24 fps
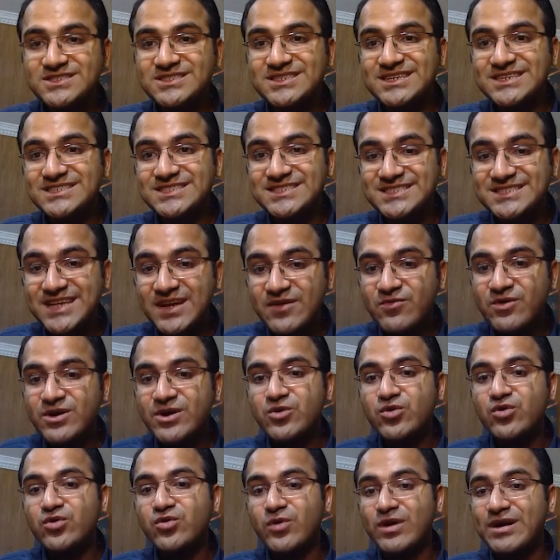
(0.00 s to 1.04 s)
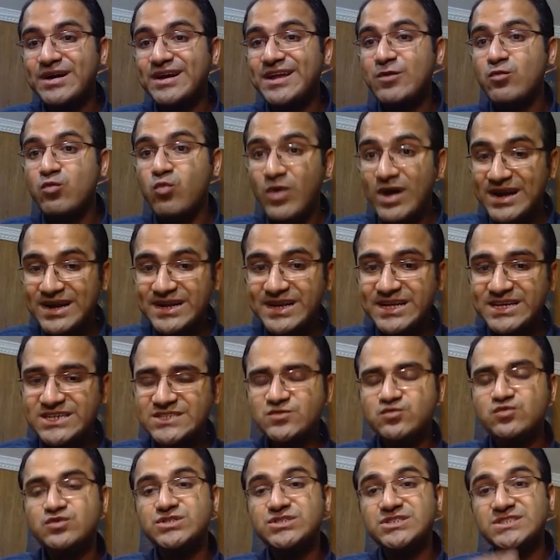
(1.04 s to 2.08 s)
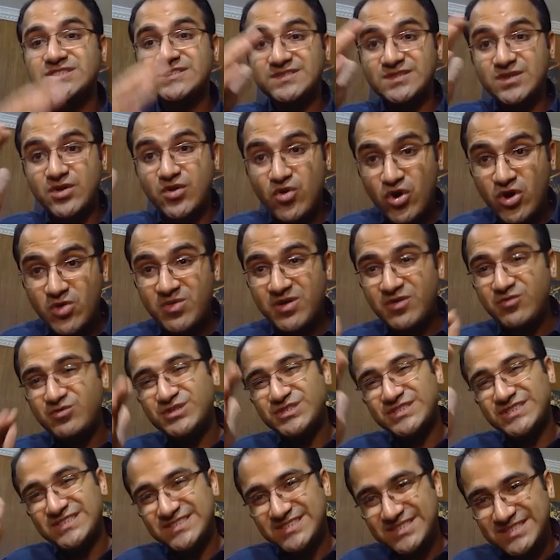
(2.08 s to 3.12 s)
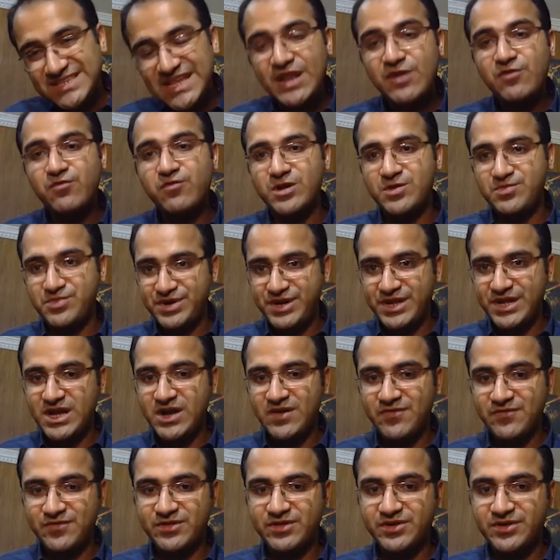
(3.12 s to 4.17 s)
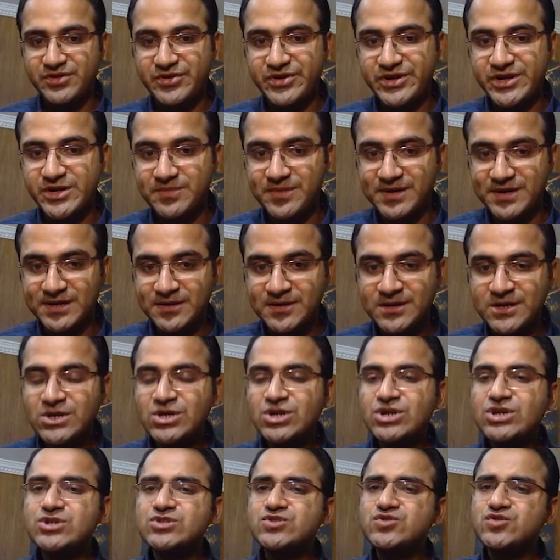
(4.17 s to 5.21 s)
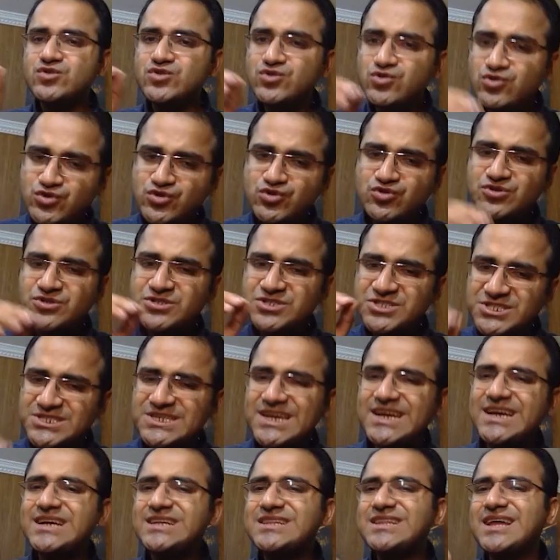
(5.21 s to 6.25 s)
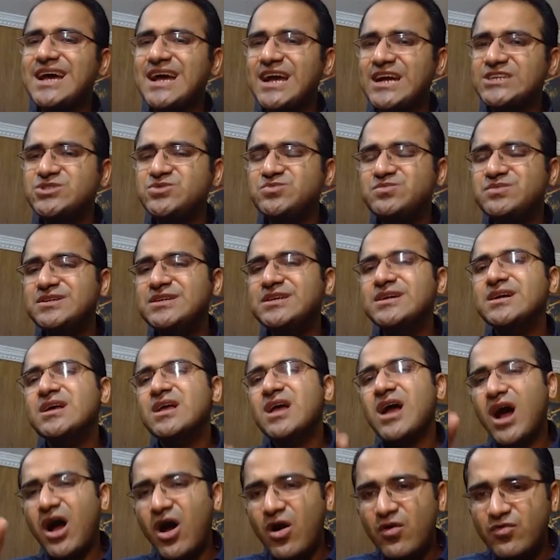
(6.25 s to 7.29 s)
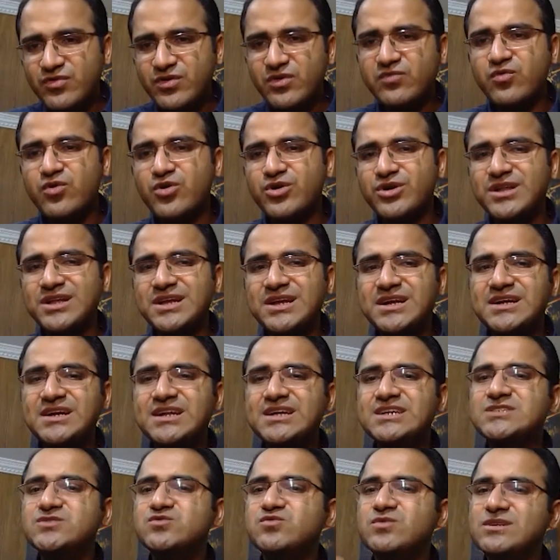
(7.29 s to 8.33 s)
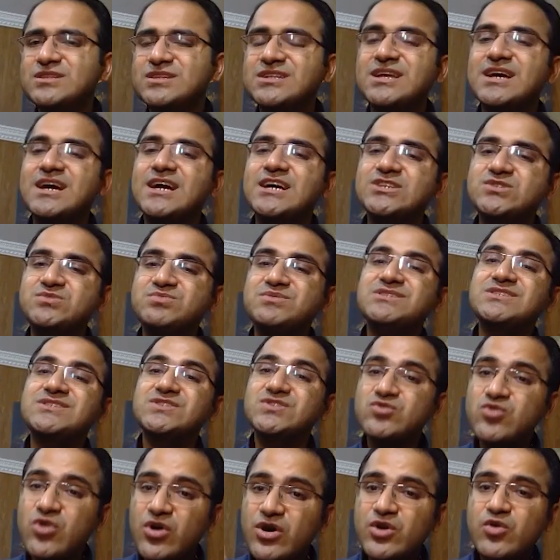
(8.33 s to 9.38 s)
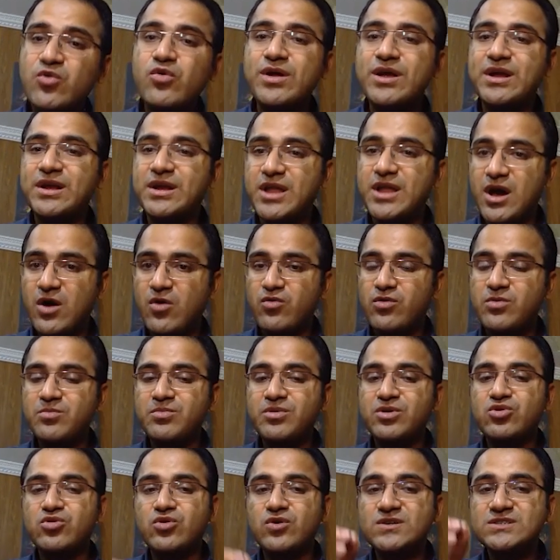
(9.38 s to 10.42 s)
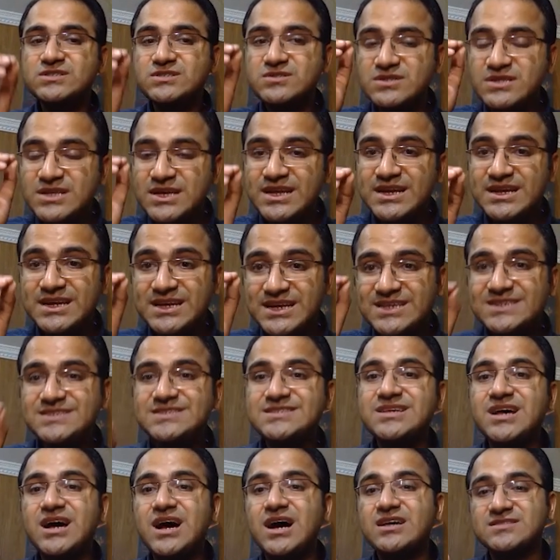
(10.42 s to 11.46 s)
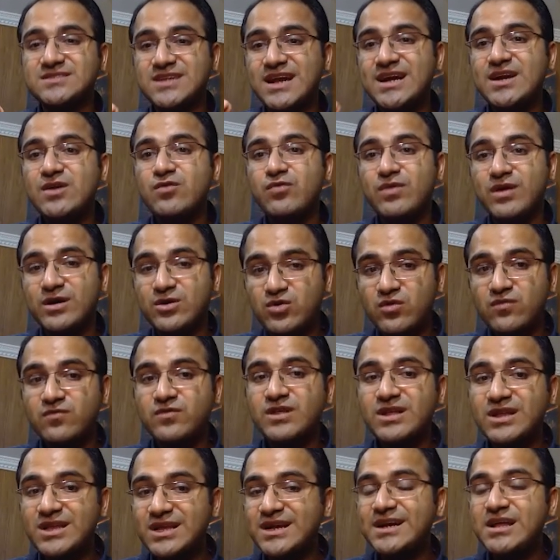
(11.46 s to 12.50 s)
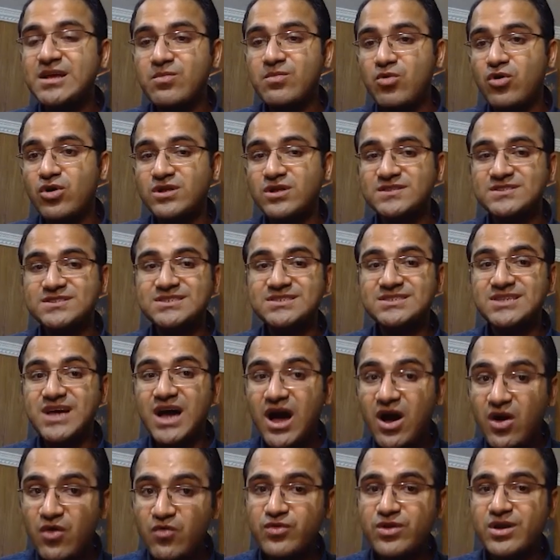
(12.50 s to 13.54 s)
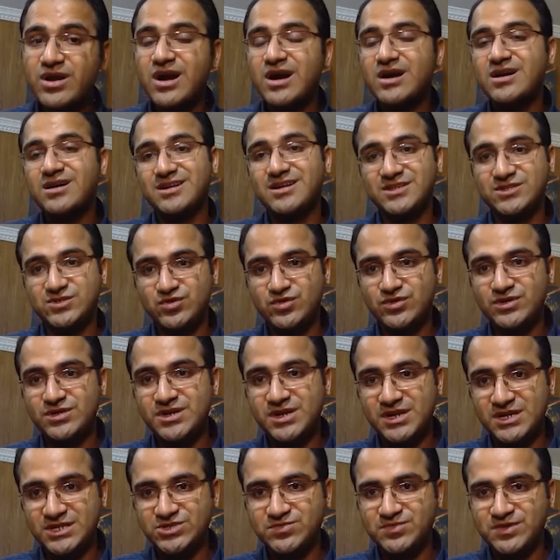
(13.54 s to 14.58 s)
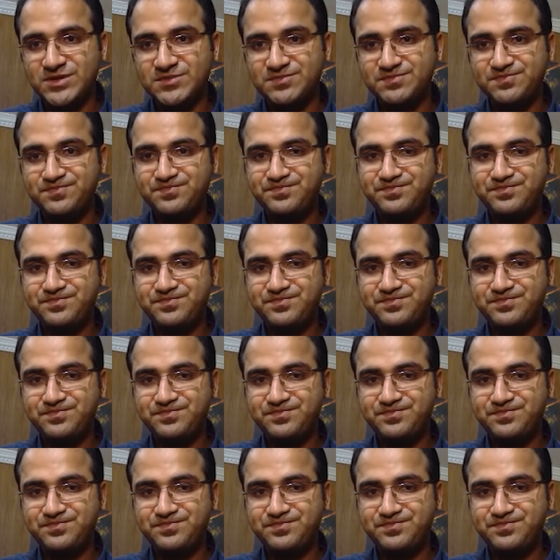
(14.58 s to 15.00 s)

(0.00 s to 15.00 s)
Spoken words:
at 7 to 21 days, which is normal, which is self-limiting after the treatment. So you should check the Hb after 14 days, whether the Hb is not going down, because there is a side effect of delayed hemolysis after artesunate regimen.